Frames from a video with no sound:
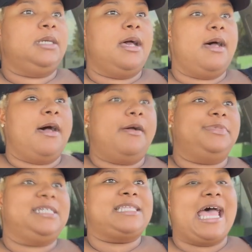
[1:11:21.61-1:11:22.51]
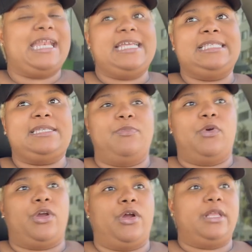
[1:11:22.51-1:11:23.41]
because I need some
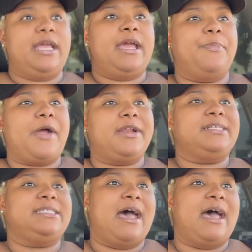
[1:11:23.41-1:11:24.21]
more curly hair products.